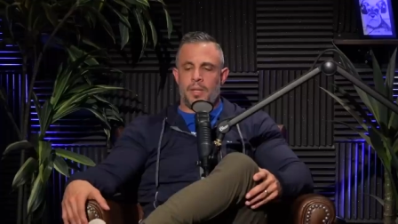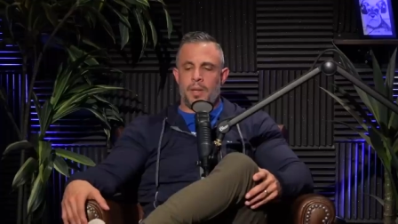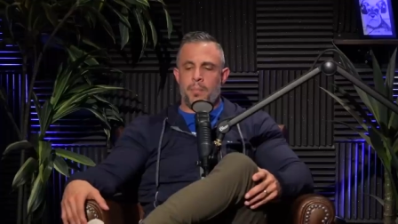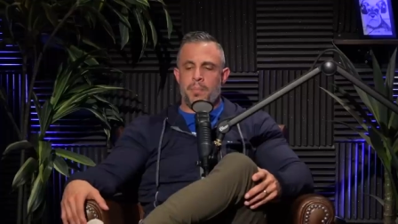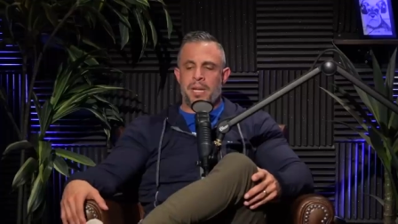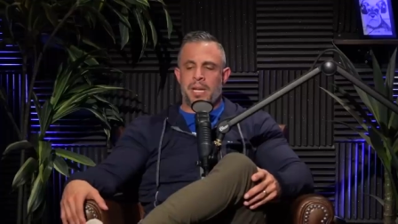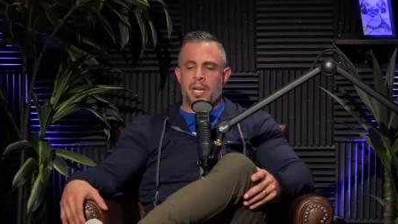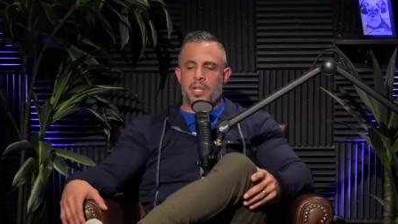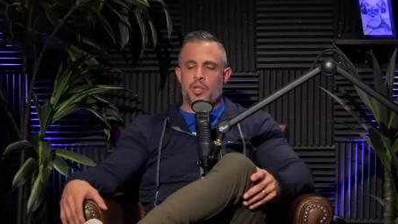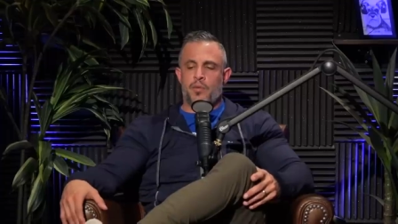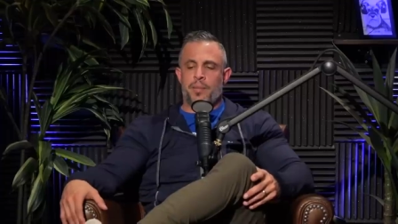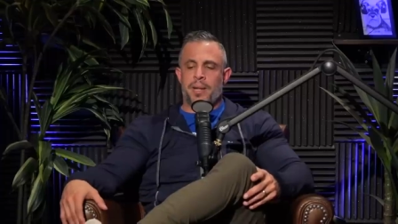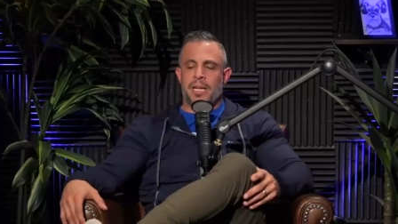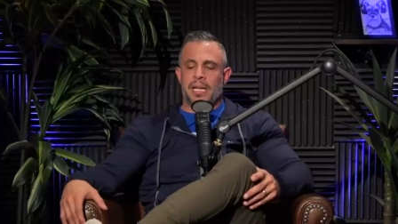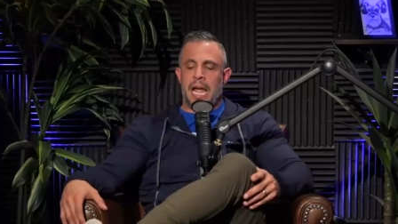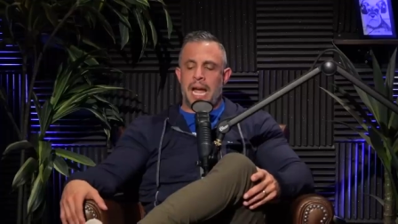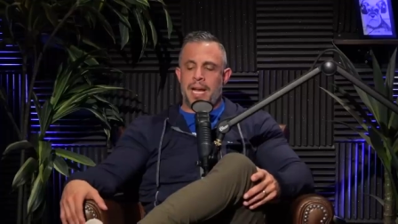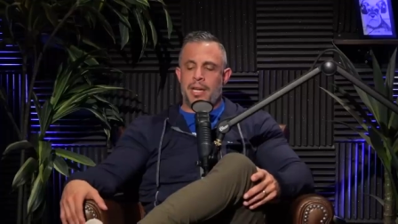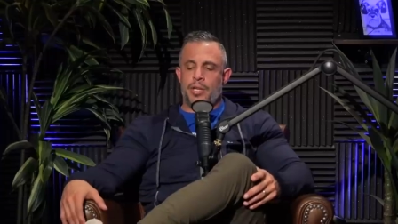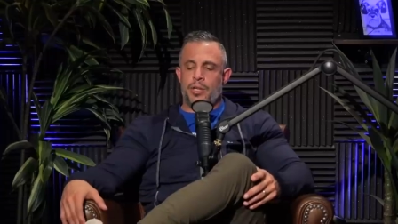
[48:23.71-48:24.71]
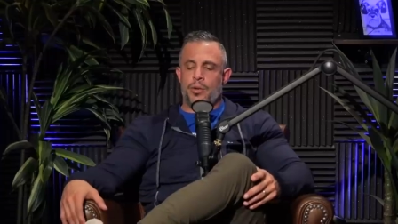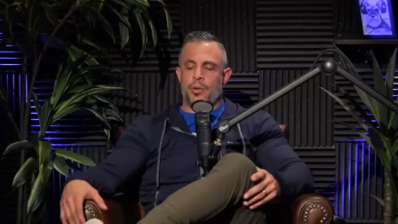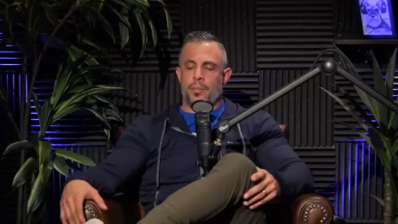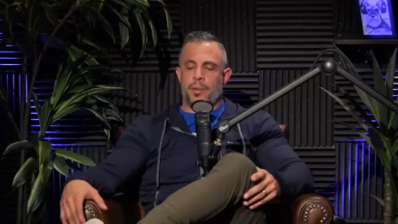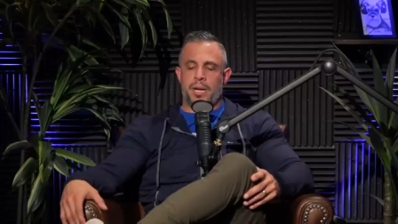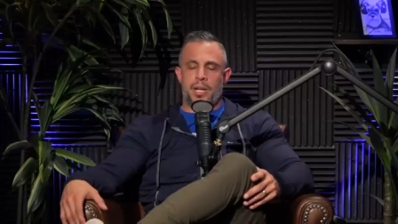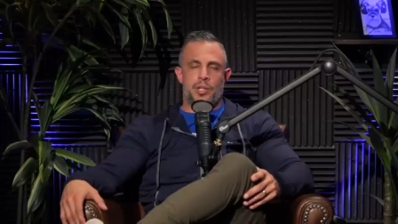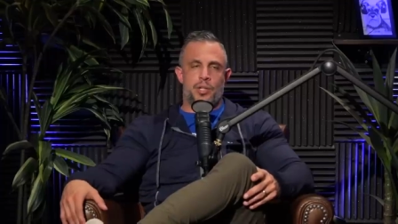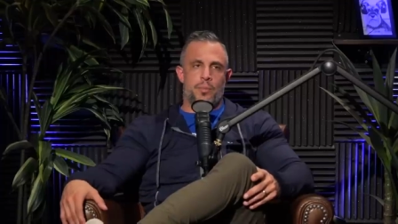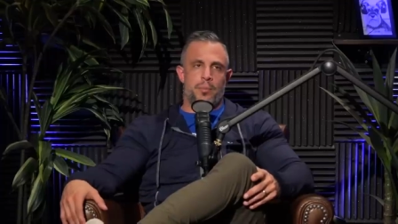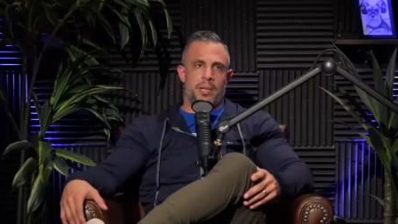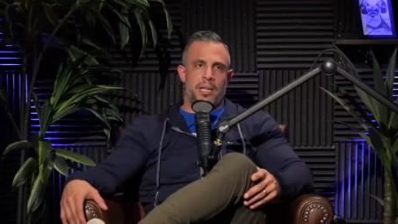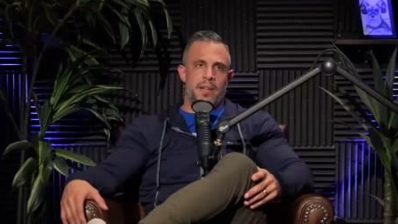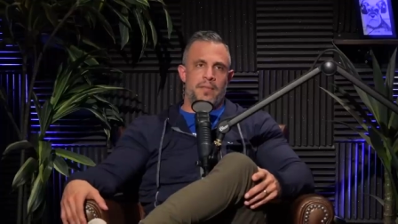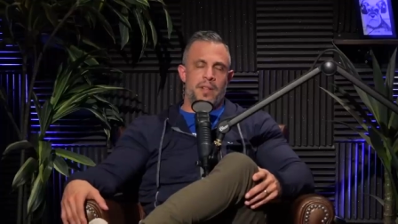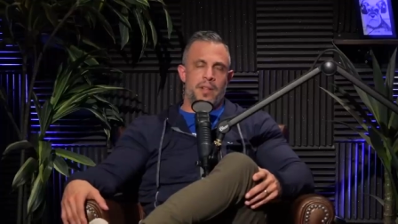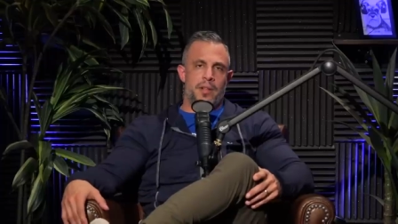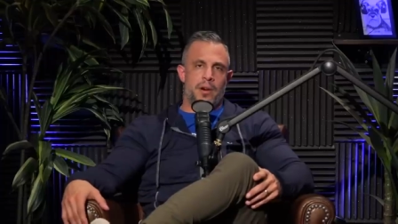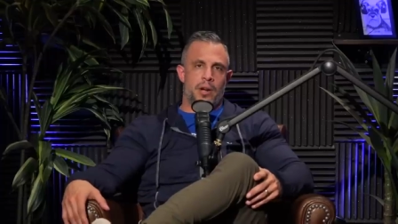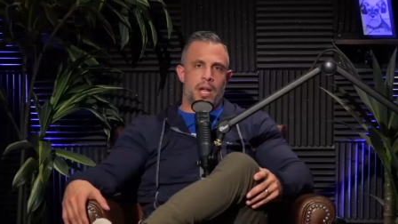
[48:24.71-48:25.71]
because you've been lied to or because you
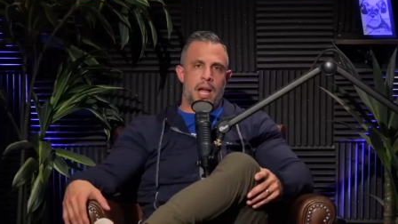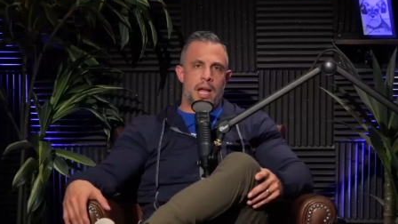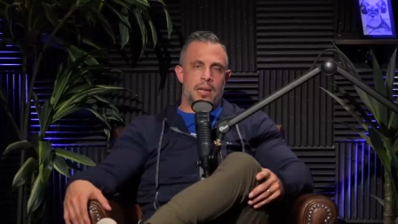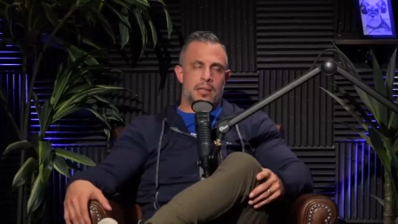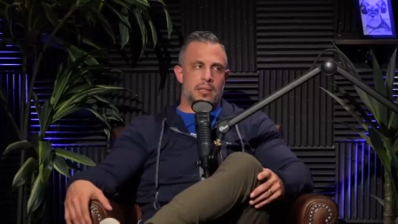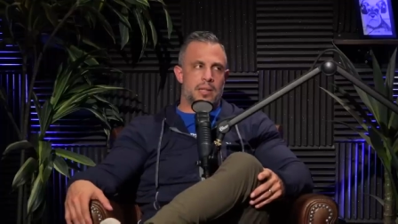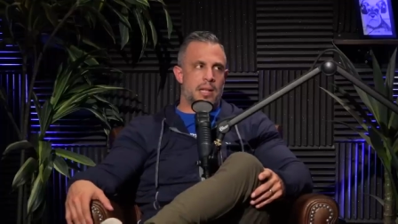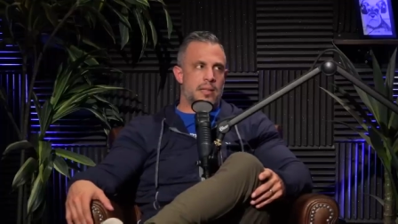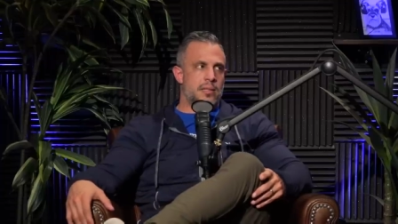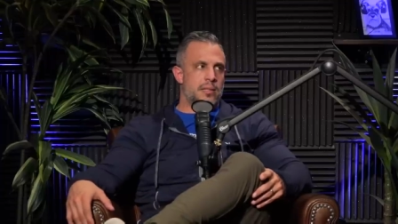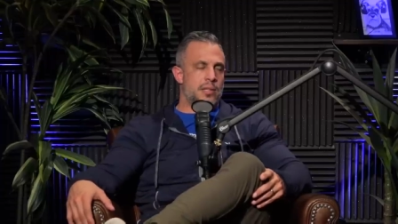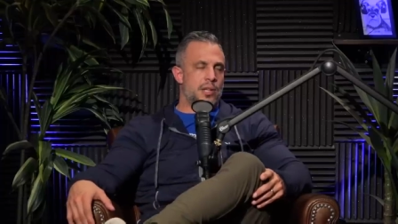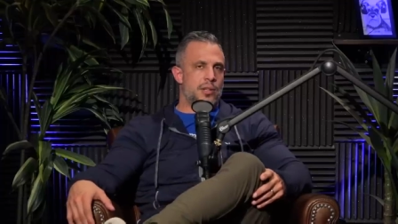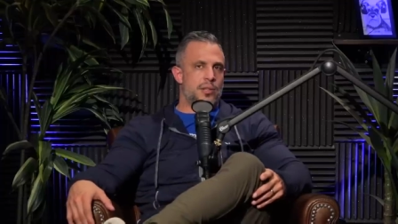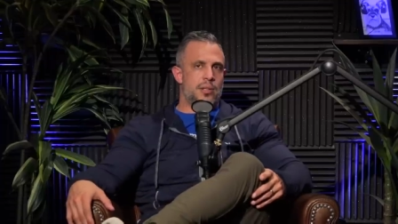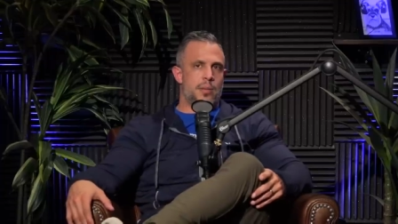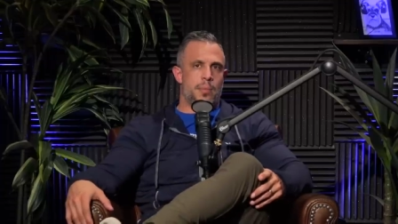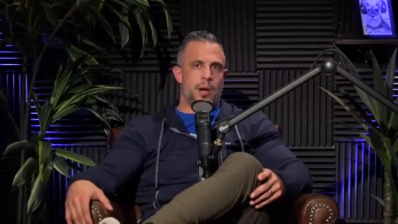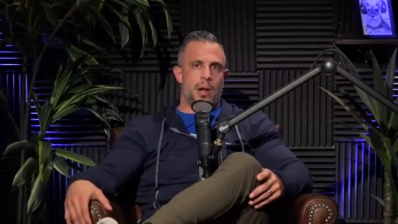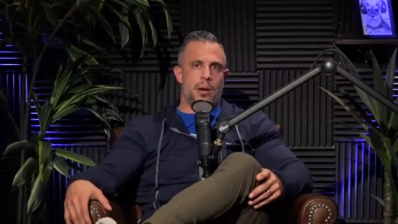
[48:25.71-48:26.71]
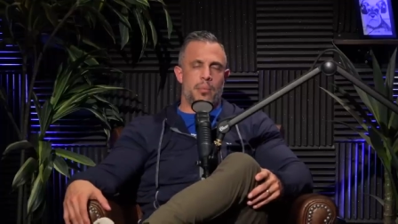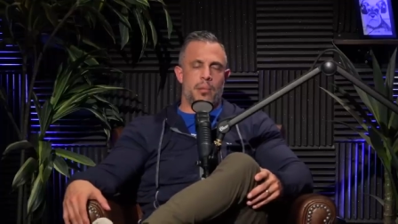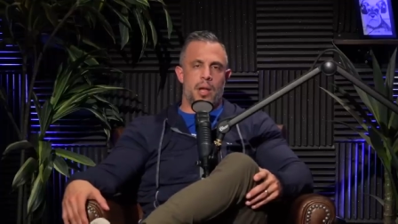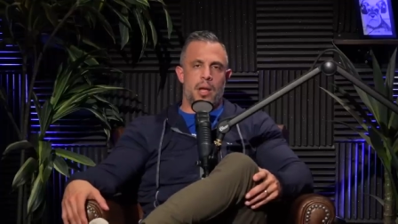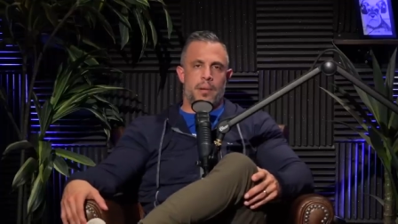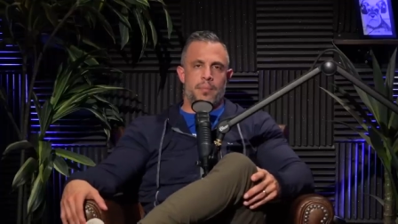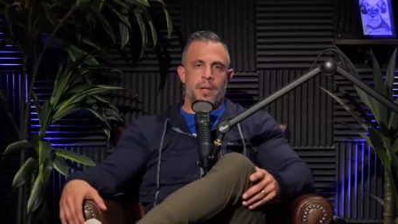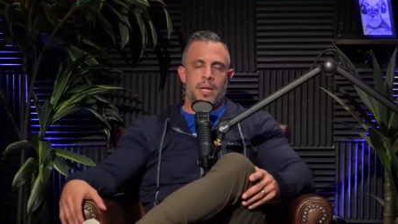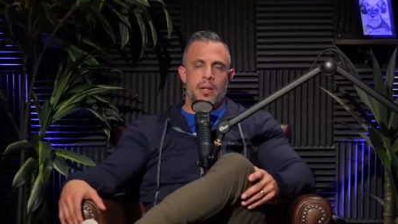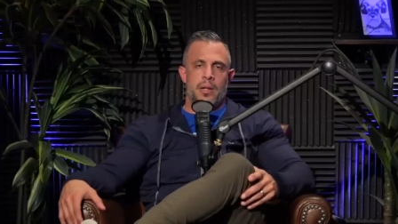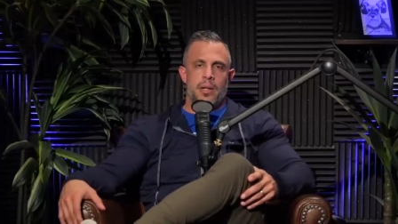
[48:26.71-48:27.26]
believed in their lies. And that's just the bottom line.